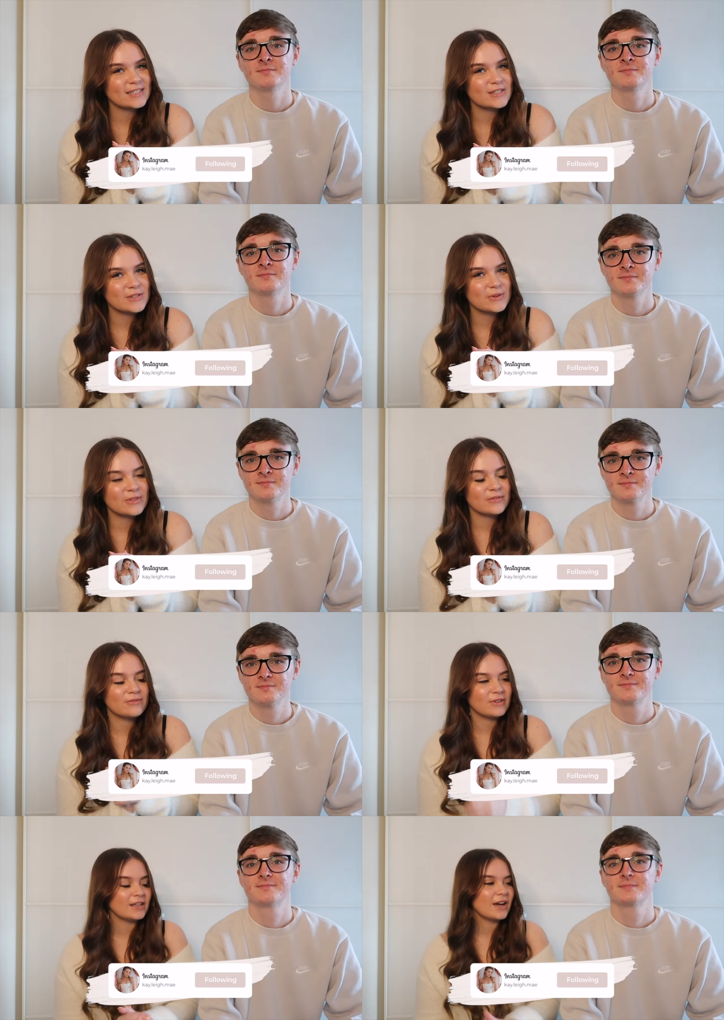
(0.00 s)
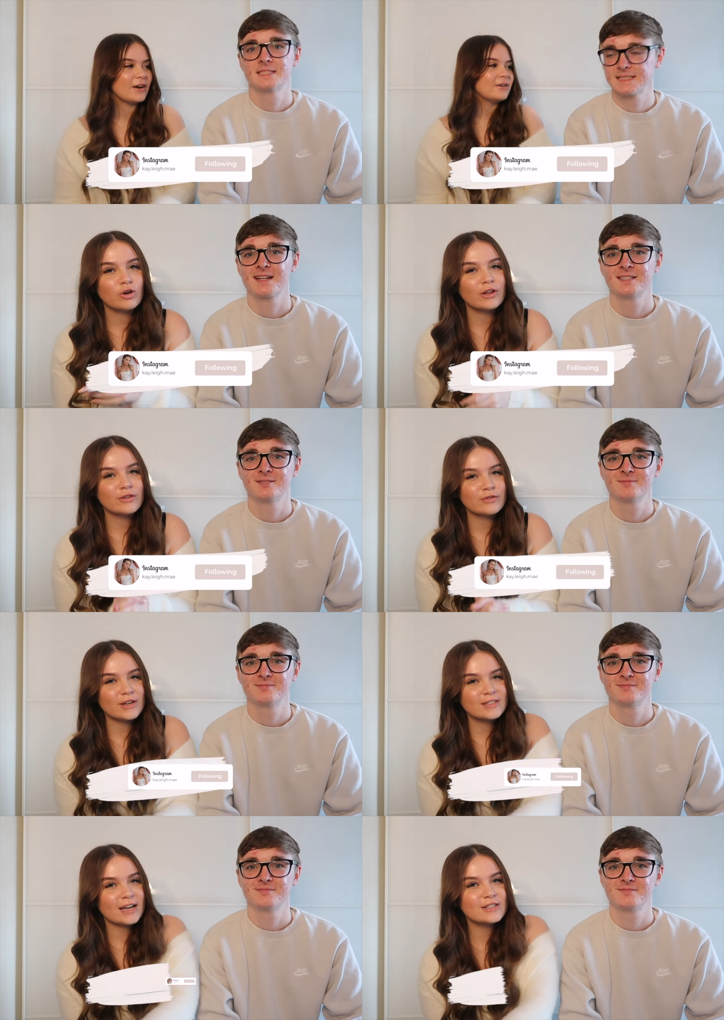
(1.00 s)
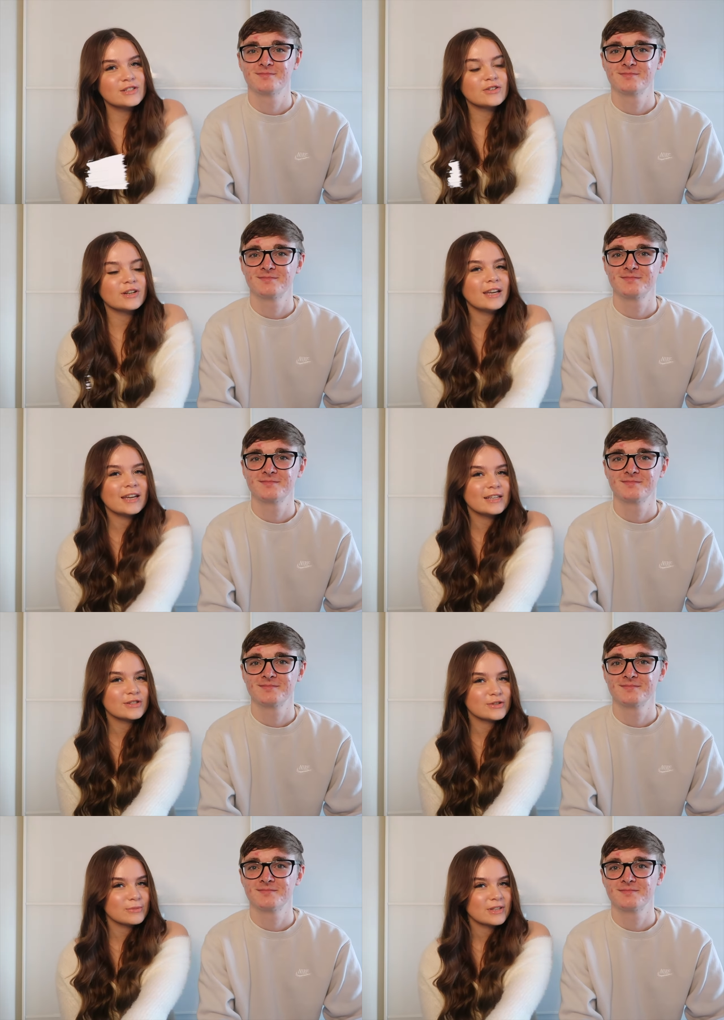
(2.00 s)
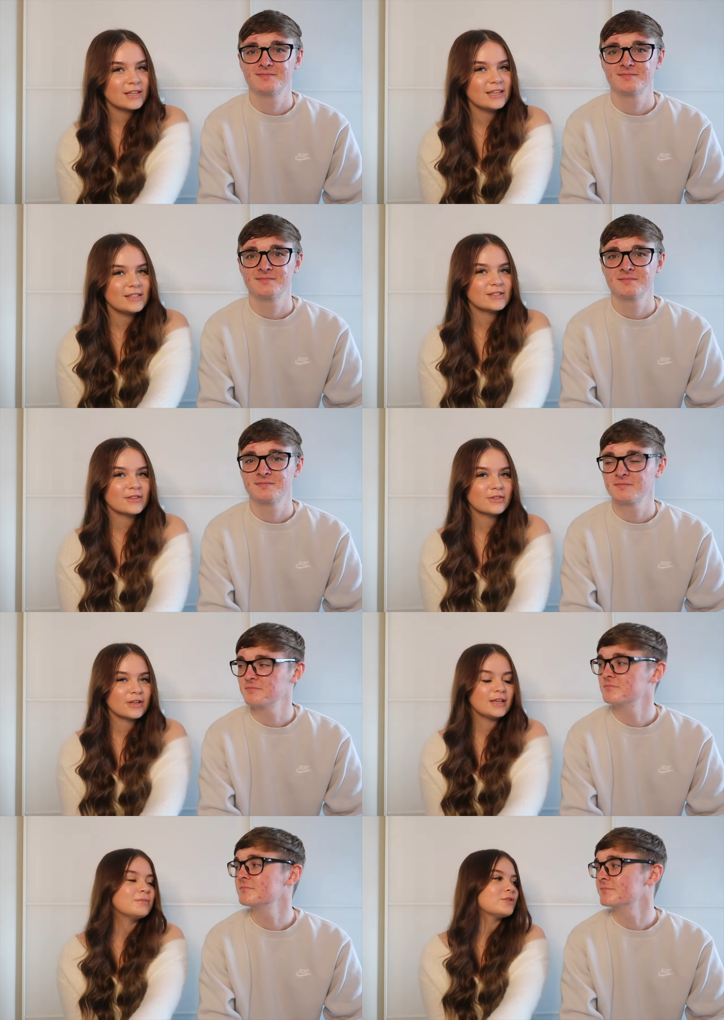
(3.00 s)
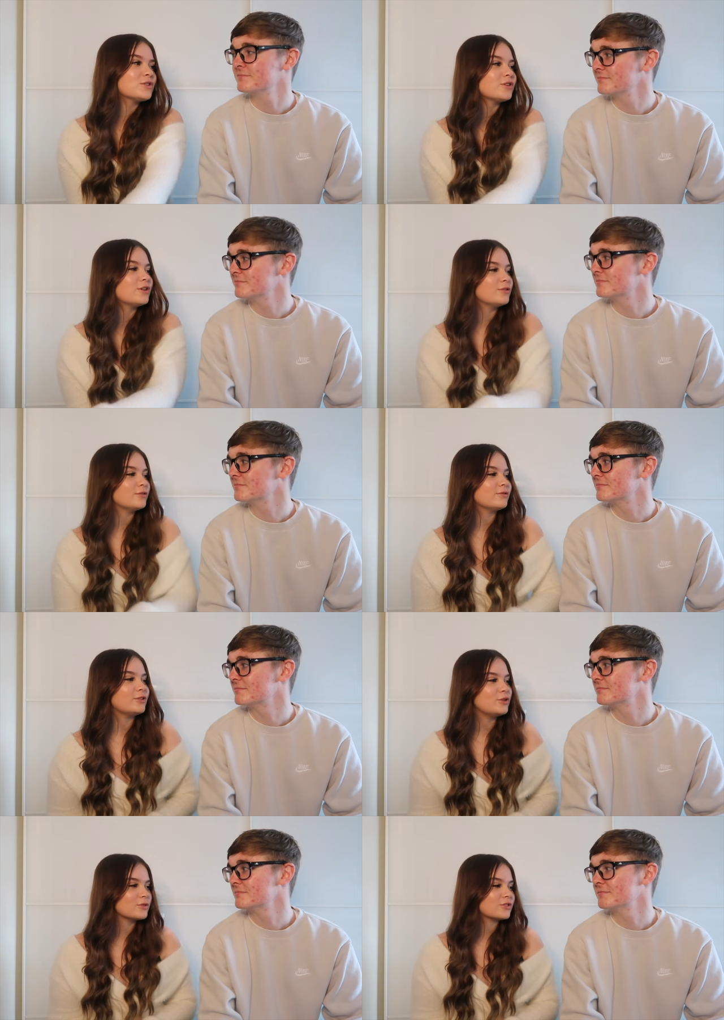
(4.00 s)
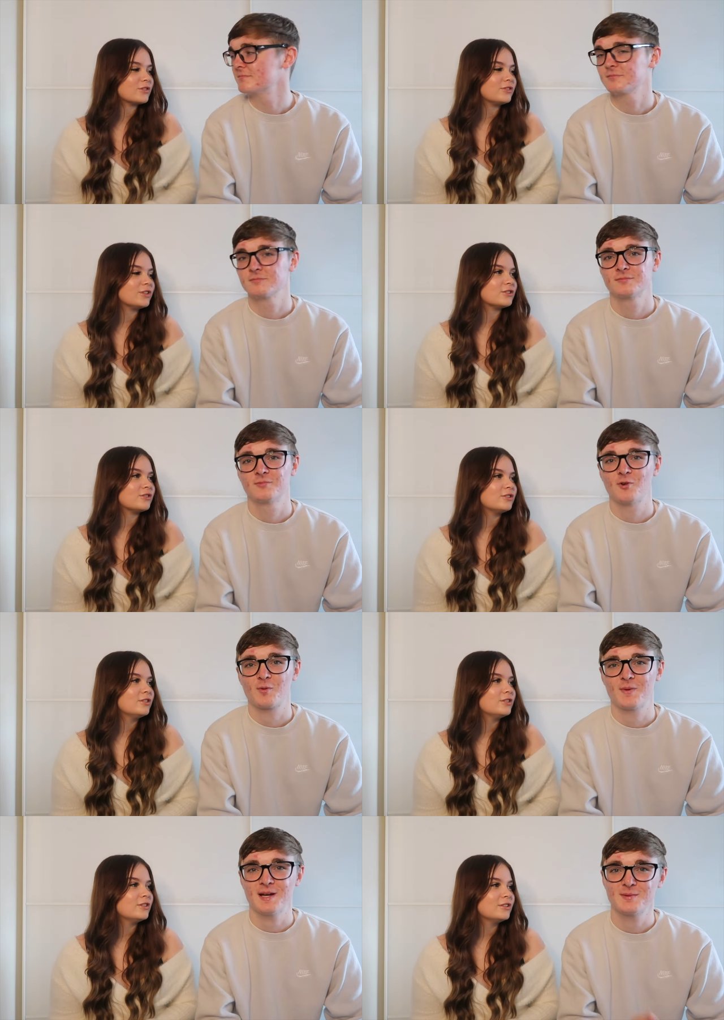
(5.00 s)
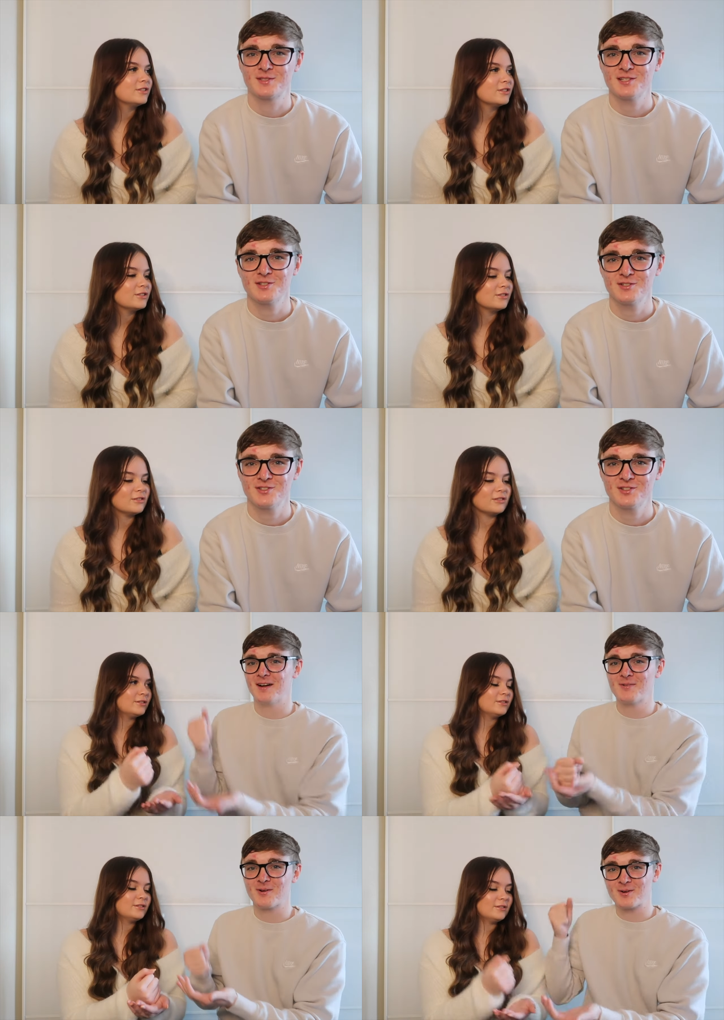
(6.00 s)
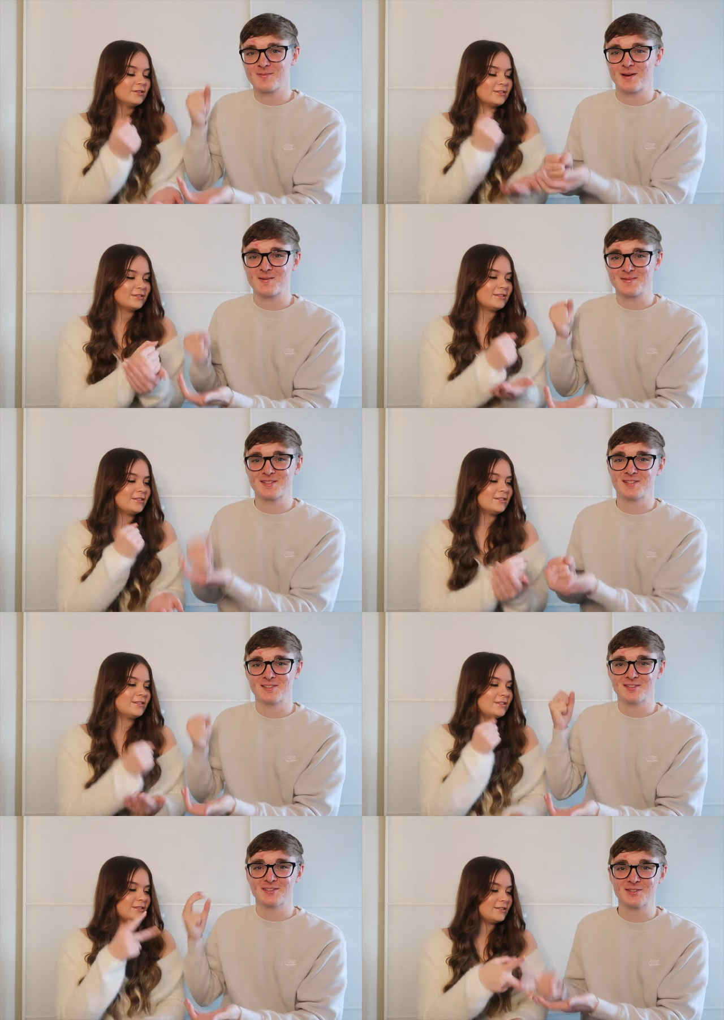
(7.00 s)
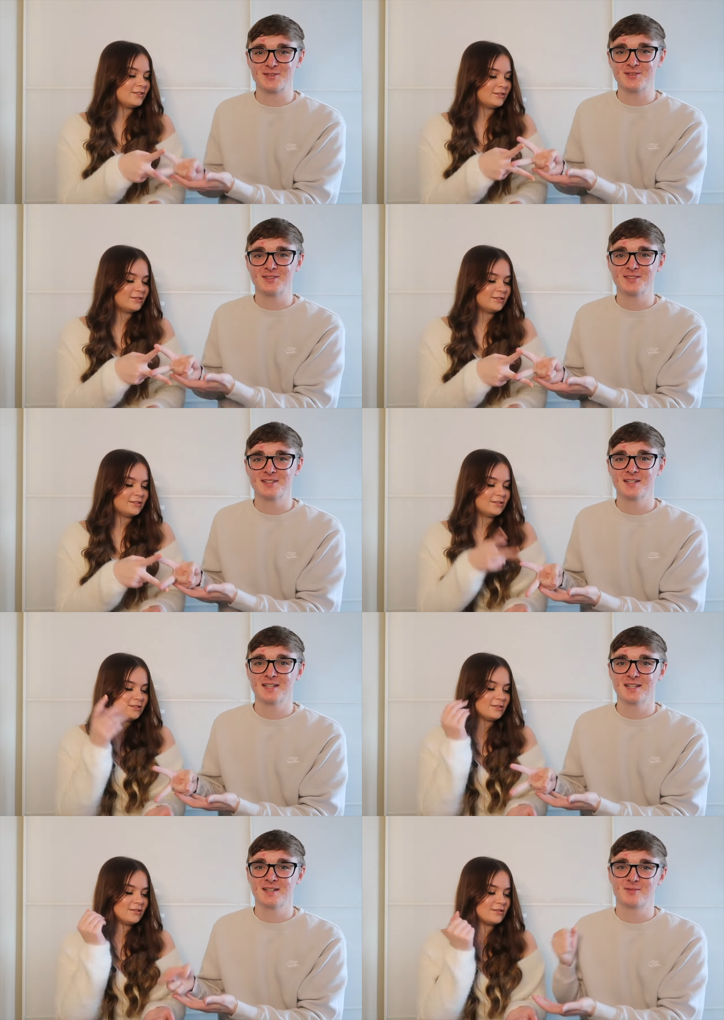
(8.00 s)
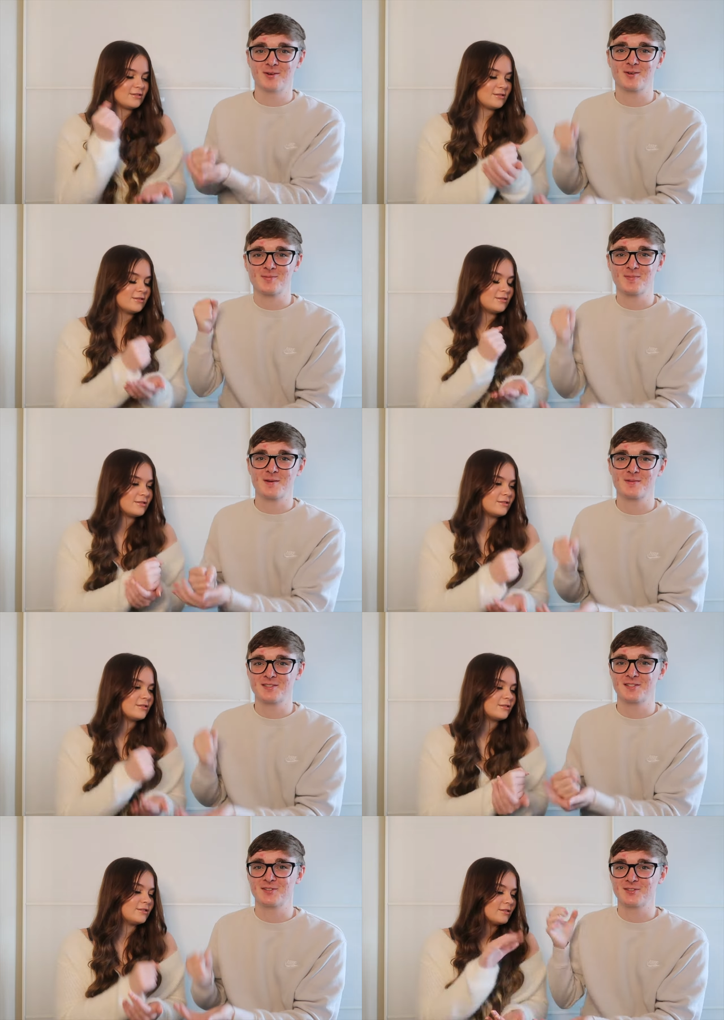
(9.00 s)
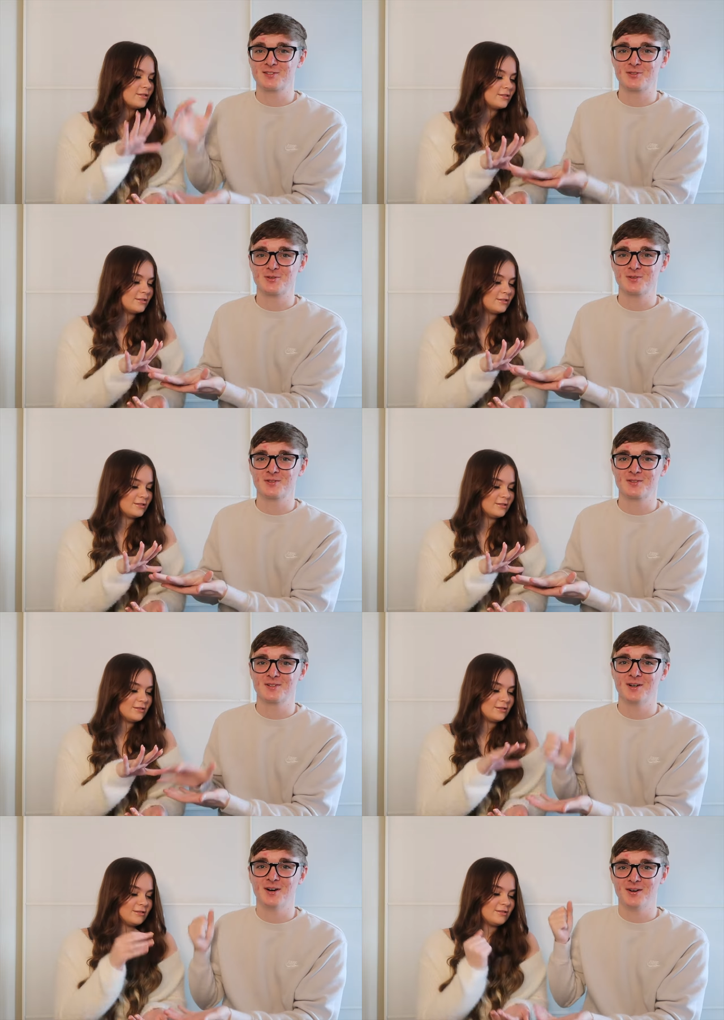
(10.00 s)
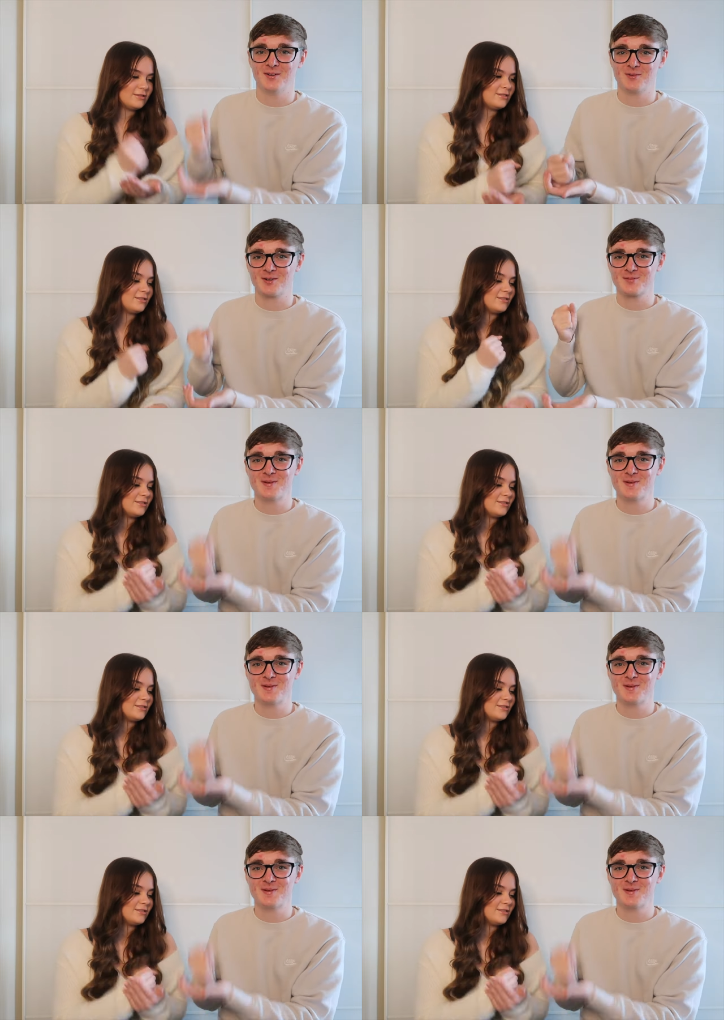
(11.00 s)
Speaker 1: into the video. Right, the first category is something Easter themed, so who wants to go first?
Speaker 2: Rock, paper, scissors. Rock, paper, scissors, shoot. Rock, paper, scissors, shoot. Oh, rock,